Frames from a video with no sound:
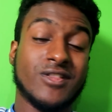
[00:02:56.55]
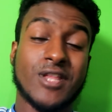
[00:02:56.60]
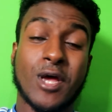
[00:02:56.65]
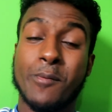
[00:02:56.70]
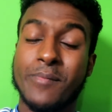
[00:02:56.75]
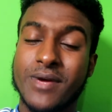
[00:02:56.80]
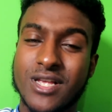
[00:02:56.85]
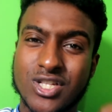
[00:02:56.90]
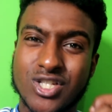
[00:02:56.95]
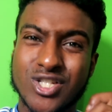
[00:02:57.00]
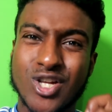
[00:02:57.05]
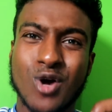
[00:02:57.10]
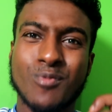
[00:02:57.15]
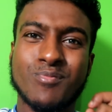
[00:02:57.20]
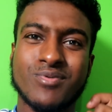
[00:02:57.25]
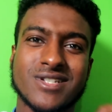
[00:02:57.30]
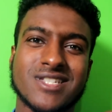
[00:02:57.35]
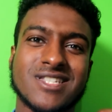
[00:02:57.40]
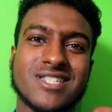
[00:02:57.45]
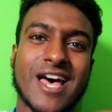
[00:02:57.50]
And they were being
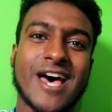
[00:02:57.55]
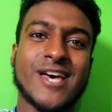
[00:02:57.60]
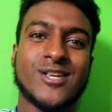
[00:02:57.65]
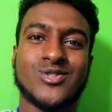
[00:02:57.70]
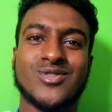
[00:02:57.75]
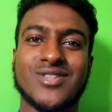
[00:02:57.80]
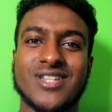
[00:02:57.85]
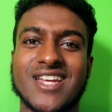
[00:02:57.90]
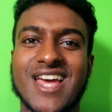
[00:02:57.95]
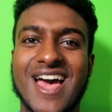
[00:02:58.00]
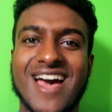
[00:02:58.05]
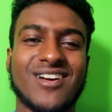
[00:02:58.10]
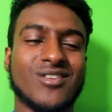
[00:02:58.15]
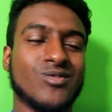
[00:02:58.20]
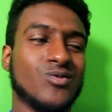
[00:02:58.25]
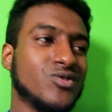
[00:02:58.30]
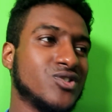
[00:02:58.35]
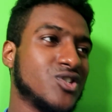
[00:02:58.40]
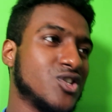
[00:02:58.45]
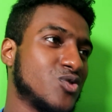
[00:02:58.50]
so precise to the
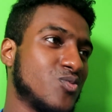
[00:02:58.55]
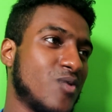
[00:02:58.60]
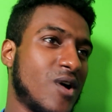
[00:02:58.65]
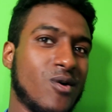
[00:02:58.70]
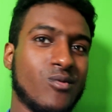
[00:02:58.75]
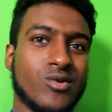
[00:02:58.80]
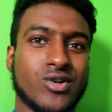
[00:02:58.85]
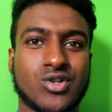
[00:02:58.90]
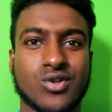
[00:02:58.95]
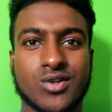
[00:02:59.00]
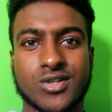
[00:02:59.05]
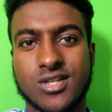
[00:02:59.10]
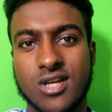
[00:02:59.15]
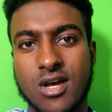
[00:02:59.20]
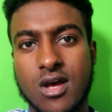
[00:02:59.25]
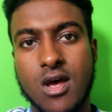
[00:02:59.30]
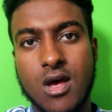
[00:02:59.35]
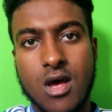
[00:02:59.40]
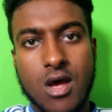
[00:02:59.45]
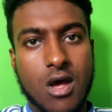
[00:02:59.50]
angles as well, which
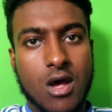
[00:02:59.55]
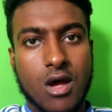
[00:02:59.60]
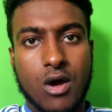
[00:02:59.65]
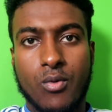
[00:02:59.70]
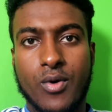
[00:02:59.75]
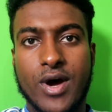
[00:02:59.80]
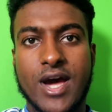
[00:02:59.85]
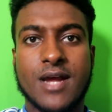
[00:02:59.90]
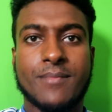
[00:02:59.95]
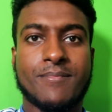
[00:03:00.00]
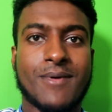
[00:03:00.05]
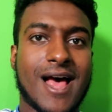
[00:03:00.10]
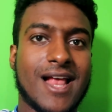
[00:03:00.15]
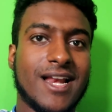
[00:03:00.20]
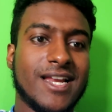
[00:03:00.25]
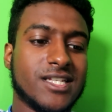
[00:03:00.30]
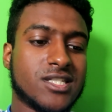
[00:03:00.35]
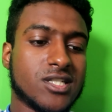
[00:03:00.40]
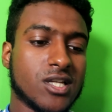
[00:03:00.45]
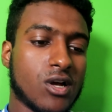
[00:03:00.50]
was weird, but
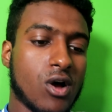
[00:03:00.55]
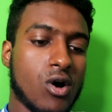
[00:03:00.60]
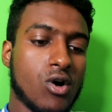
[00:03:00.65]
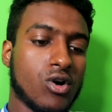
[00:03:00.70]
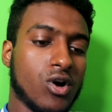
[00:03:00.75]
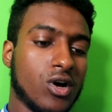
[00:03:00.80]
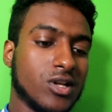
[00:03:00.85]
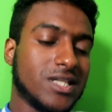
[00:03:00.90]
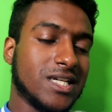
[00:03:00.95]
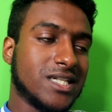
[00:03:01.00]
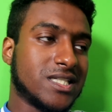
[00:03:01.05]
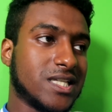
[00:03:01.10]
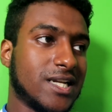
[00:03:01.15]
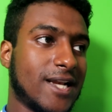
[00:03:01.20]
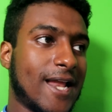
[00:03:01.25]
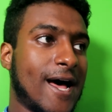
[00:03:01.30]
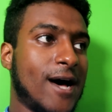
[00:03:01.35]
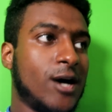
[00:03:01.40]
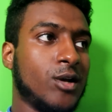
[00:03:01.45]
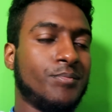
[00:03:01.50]
at least the goal got
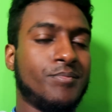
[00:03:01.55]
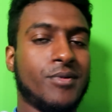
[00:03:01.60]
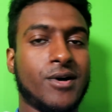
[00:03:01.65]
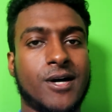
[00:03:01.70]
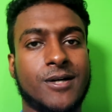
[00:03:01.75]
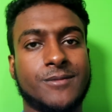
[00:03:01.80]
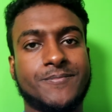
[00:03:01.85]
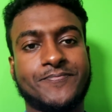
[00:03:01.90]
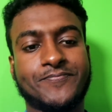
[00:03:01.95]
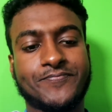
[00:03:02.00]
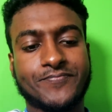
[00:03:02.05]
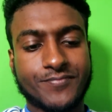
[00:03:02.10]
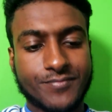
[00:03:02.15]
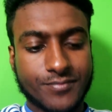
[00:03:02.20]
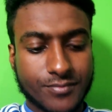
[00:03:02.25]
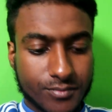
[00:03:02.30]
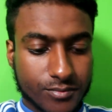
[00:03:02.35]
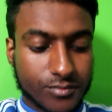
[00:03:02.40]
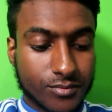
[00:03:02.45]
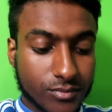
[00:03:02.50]
disallowed. But
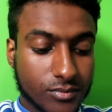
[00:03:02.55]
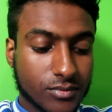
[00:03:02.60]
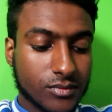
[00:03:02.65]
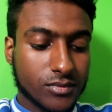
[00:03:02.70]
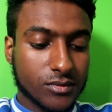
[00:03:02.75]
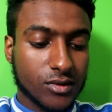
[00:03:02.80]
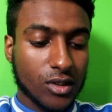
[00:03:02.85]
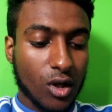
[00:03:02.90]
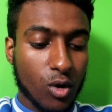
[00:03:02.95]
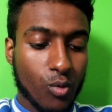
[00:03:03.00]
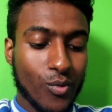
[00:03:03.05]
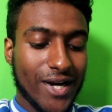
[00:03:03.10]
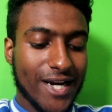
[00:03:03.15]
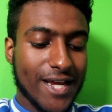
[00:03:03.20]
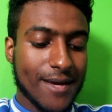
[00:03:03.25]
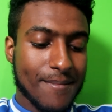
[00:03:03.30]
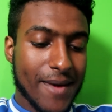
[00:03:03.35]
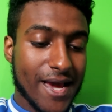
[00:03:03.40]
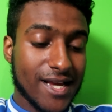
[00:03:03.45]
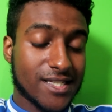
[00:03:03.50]

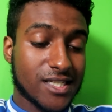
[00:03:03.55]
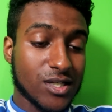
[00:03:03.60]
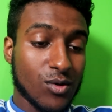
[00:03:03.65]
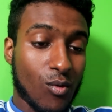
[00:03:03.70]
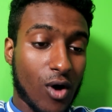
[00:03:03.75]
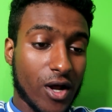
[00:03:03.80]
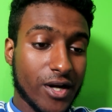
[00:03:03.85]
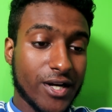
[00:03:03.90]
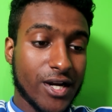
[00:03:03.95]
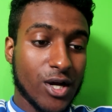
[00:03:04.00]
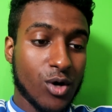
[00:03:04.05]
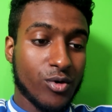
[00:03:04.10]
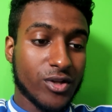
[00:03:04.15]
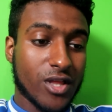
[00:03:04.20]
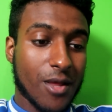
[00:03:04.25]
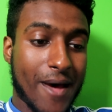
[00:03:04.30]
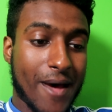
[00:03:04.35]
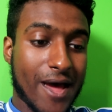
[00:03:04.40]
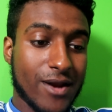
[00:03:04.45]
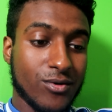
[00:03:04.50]
William makes it 1-0
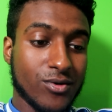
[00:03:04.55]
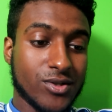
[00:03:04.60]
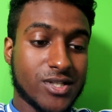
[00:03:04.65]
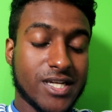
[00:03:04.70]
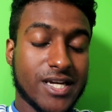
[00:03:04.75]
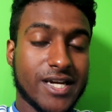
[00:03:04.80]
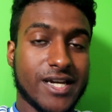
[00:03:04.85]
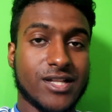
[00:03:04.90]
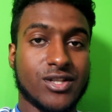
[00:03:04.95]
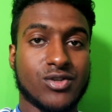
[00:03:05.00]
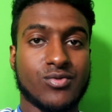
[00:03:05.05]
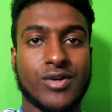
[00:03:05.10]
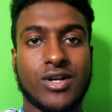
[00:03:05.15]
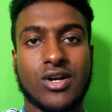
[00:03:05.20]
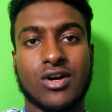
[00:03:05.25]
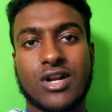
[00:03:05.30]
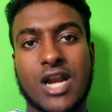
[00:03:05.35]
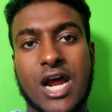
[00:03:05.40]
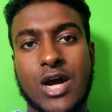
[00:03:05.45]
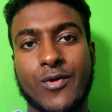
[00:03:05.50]
penalty, and we
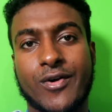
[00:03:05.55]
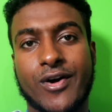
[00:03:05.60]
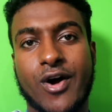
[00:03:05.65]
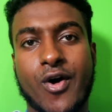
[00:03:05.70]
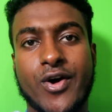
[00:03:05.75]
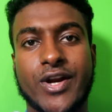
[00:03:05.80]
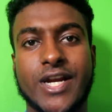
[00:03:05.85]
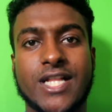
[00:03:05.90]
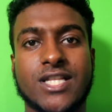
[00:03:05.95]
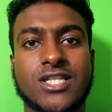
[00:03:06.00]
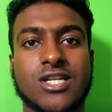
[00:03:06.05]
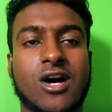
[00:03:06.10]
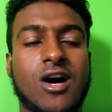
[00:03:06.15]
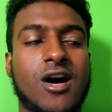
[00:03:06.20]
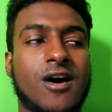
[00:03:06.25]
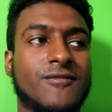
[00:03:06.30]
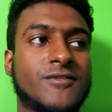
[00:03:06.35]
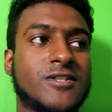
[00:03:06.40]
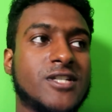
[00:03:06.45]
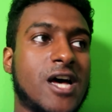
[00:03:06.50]
look like we're going into
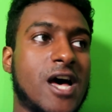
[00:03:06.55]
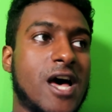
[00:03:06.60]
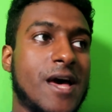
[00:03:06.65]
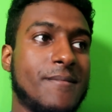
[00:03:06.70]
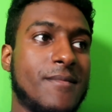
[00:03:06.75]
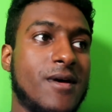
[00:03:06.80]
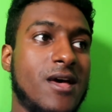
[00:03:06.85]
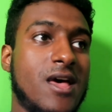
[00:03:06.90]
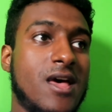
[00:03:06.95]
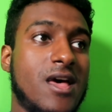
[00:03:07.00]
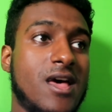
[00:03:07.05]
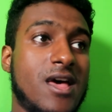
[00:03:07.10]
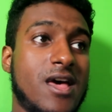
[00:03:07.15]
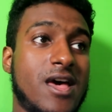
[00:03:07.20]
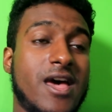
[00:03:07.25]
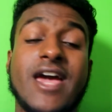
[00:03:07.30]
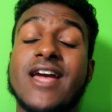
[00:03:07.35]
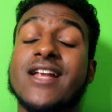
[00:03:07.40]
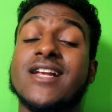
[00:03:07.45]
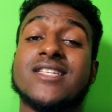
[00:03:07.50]
halftime
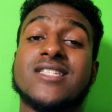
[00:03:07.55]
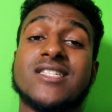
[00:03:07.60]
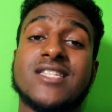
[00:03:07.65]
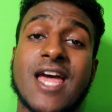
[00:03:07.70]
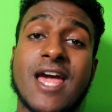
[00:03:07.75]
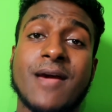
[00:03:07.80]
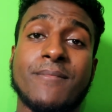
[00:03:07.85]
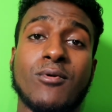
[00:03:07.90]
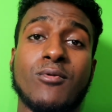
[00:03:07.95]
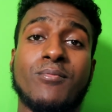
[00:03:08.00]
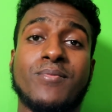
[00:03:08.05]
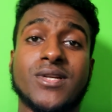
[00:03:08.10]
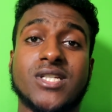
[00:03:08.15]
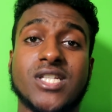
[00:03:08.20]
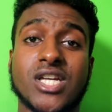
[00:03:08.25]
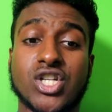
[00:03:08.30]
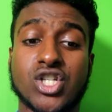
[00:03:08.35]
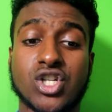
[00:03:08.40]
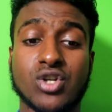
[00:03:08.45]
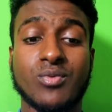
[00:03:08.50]
in a stable
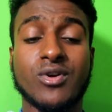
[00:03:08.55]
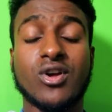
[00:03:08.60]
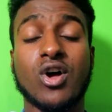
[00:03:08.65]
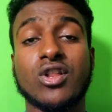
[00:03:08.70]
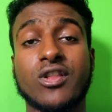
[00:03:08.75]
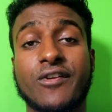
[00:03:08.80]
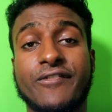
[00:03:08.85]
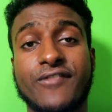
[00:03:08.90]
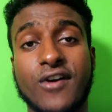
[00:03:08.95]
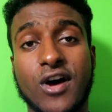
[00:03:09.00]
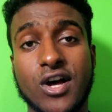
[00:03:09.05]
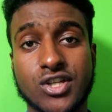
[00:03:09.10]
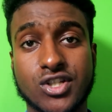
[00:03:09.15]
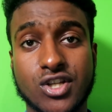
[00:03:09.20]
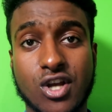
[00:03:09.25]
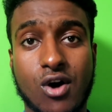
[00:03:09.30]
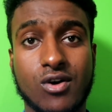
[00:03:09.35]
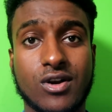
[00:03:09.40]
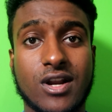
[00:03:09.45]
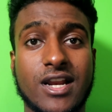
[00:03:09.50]
position. We got the
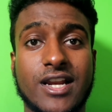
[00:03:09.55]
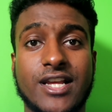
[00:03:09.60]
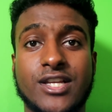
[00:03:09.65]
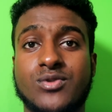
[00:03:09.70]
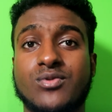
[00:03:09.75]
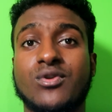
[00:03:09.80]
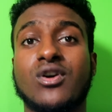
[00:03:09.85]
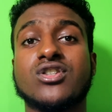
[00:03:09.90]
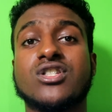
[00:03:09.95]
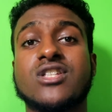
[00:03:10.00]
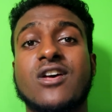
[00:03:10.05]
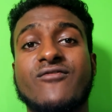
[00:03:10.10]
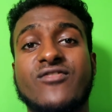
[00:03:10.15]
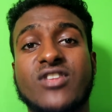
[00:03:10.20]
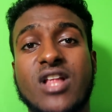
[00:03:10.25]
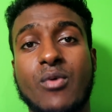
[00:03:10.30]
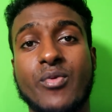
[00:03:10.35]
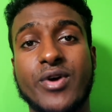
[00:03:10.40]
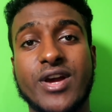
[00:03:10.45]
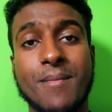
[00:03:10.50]
first goal at least. We got
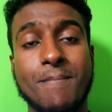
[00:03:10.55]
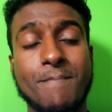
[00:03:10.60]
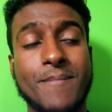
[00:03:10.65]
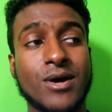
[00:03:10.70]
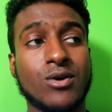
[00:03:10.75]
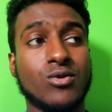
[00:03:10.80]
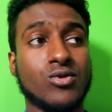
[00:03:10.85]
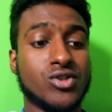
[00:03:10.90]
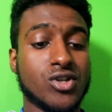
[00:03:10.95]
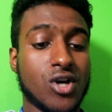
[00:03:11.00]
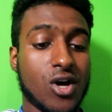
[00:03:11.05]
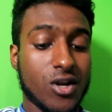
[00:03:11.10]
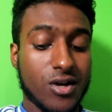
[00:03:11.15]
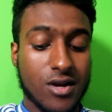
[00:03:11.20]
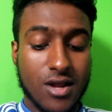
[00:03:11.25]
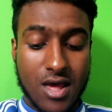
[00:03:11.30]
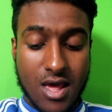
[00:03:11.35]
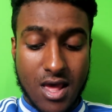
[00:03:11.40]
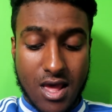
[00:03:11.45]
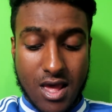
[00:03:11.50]
something that we can build
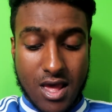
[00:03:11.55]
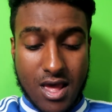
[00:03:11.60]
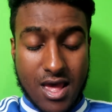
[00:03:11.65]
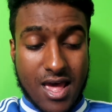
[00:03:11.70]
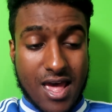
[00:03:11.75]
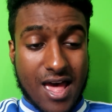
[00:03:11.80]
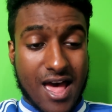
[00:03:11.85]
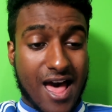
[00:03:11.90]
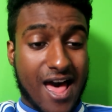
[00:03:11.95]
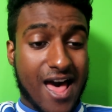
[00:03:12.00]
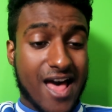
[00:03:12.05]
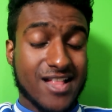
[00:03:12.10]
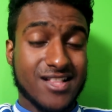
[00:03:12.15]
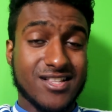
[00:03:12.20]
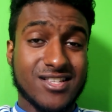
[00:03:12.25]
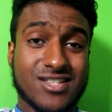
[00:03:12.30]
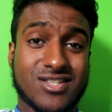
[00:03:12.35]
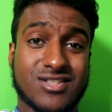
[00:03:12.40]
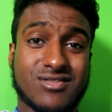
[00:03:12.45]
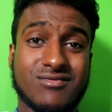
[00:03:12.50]
on.
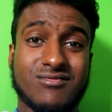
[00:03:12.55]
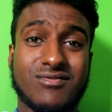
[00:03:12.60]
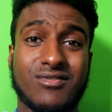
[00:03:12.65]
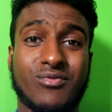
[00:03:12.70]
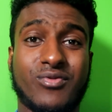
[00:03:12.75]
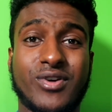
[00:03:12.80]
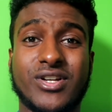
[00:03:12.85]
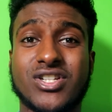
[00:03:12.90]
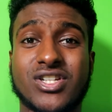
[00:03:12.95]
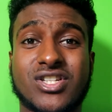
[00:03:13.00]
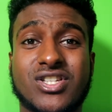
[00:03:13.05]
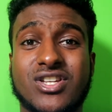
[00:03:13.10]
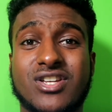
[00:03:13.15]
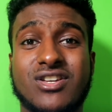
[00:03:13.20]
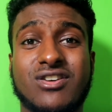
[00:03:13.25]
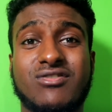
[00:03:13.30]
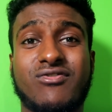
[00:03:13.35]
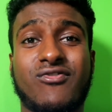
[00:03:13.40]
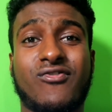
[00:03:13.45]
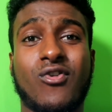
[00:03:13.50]
And we just
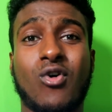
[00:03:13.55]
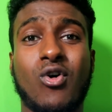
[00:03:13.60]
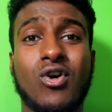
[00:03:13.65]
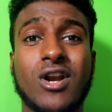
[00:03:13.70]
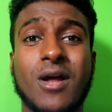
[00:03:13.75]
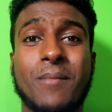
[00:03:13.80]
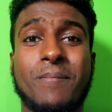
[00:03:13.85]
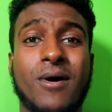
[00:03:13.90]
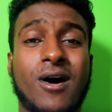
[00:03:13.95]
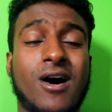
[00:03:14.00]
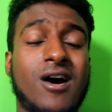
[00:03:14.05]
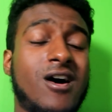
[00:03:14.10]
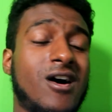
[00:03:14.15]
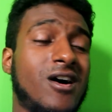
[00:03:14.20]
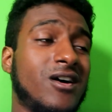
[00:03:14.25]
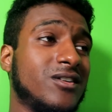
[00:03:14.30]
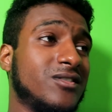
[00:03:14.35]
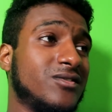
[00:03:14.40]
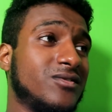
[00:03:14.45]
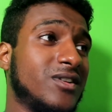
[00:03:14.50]
fall
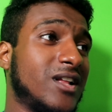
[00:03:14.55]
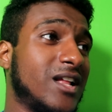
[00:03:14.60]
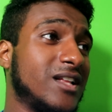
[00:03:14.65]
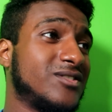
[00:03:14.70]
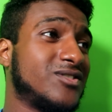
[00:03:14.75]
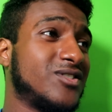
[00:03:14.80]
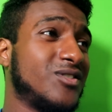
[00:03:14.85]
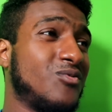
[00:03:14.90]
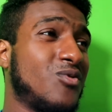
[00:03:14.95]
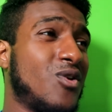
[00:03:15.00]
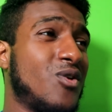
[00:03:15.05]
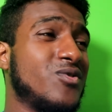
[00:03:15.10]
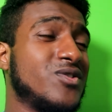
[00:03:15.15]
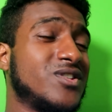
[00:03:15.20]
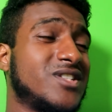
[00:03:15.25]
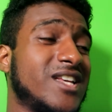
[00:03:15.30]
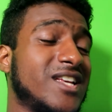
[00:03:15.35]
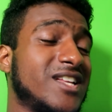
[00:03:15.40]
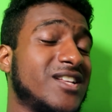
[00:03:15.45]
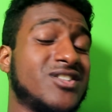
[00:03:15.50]
apart. What
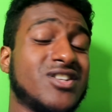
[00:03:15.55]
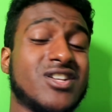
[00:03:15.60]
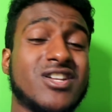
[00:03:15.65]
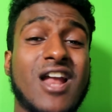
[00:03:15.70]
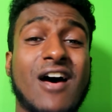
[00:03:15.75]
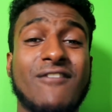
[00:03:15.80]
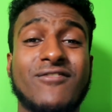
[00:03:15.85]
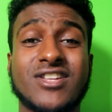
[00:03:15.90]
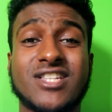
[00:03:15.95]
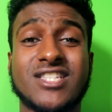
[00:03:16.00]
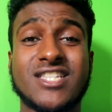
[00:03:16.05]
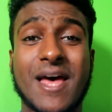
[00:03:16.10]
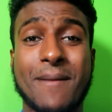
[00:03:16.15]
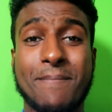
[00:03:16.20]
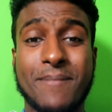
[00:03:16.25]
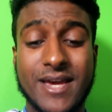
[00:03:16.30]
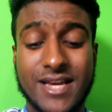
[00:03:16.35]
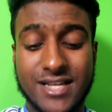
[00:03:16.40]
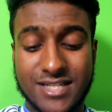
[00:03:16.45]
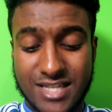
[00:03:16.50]
was it? There's another
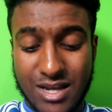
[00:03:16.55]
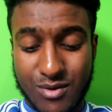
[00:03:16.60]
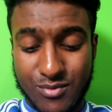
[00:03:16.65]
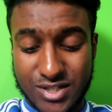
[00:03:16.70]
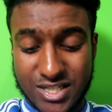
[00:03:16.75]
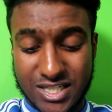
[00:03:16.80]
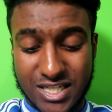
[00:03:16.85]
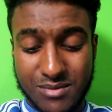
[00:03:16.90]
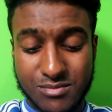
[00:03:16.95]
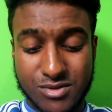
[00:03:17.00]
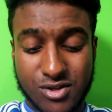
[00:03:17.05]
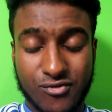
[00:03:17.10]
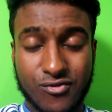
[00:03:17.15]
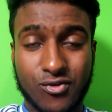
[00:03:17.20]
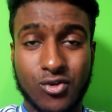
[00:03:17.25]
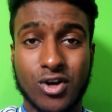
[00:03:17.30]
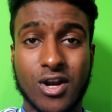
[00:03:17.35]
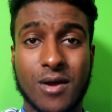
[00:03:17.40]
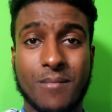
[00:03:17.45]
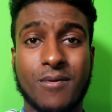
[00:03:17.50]
set piece that we seem to
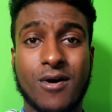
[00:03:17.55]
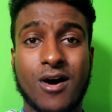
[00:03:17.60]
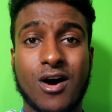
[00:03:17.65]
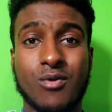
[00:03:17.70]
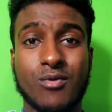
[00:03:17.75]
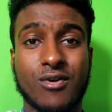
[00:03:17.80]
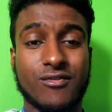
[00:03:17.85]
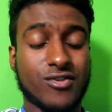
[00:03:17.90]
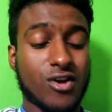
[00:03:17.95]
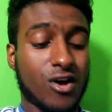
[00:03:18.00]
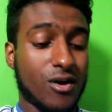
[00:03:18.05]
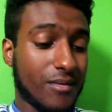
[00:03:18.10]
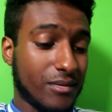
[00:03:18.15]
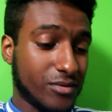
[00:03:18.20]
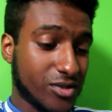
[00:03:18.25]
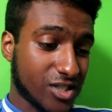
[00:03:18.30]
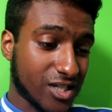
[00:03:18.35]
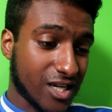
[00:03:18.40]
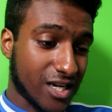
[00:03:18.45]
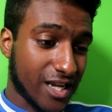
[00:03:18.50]
fall apart with. Oh,
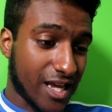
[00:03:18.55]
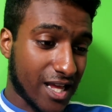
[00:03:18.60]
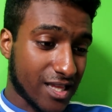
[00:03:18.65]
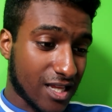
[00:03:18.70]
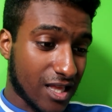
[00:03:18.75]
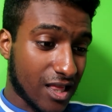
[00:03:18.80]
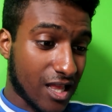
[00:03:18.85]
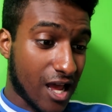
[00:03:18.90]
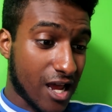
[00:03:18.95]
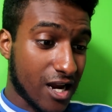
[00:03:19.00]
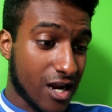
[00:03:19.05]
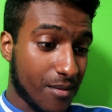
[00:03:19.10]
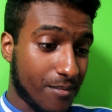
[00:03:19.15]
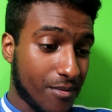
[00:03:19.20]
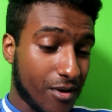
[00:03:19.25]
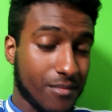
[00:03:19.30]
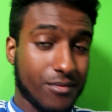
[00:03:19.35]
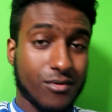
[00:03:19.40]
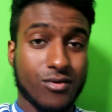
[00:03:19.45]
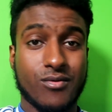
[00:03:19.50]
I'm just going to get the
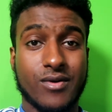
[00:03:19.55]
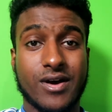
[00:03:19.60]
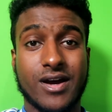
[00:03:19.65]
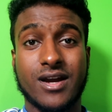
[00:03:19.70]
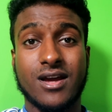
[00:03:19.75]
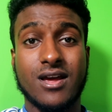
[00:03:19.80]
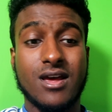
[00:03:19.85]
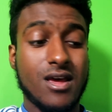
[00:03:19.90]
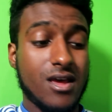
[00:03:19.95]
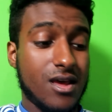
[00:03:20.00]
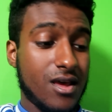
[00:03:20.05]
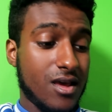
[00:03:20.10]
lineup up quick.